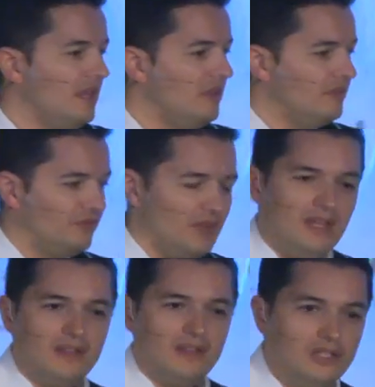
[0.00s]
They
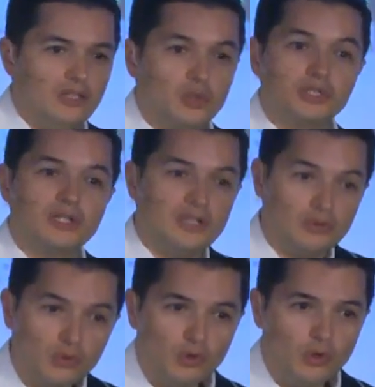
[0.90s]
feed in the ocean
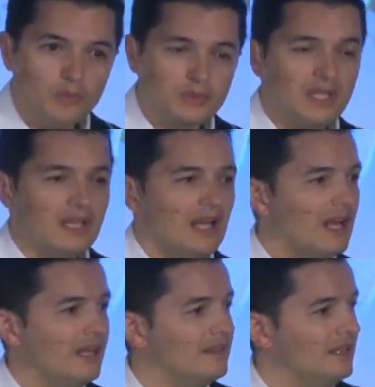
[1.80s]
in groups,
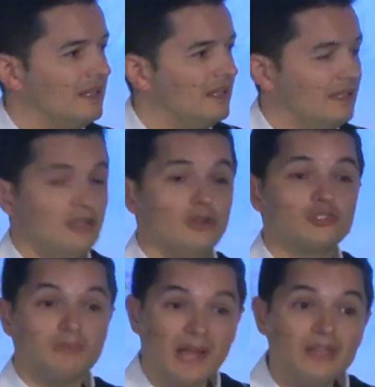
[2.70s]
and uh, they
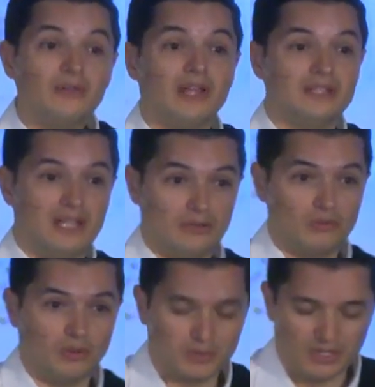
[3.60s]
also migrate
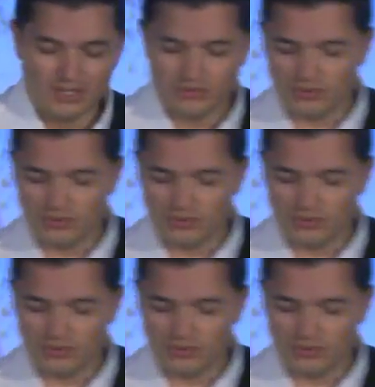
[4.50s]
in groups.